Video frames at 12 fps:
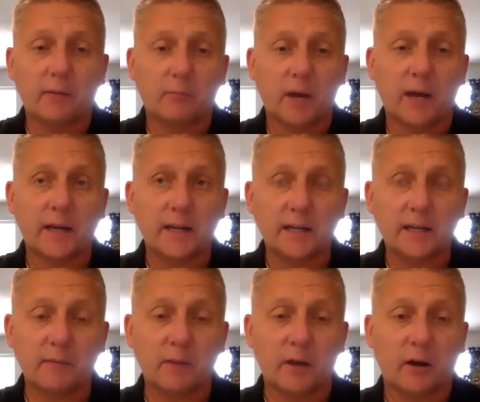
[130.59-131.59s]
my
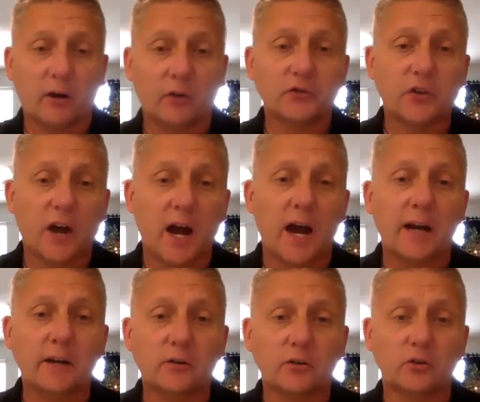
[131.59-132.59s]
email
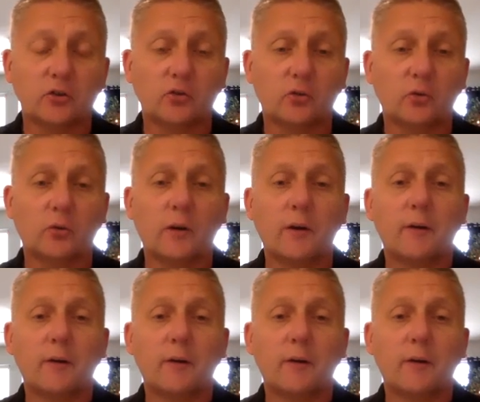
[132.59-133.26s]
tied to